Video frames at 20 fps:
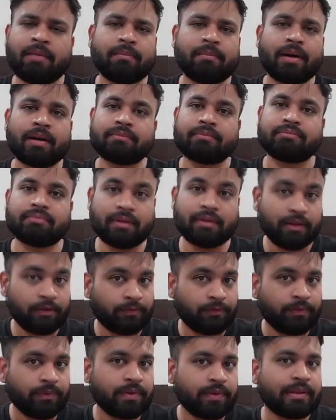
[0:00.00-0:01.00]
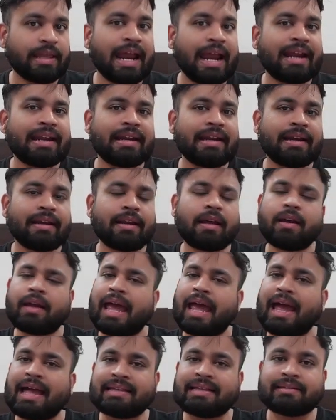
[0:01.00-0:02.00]
but if that data
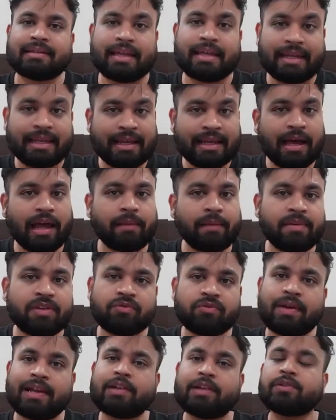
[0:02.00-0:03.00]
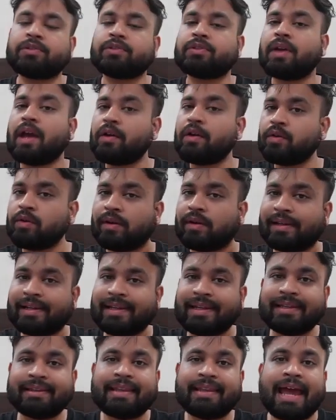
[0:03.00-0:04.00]
has any garbage values, you have to
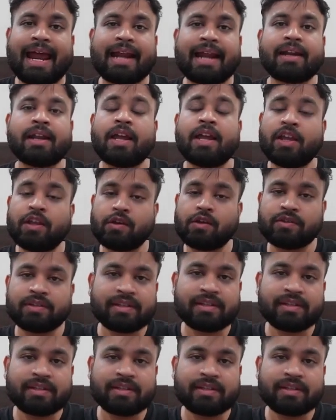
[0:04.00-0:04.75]
clean that using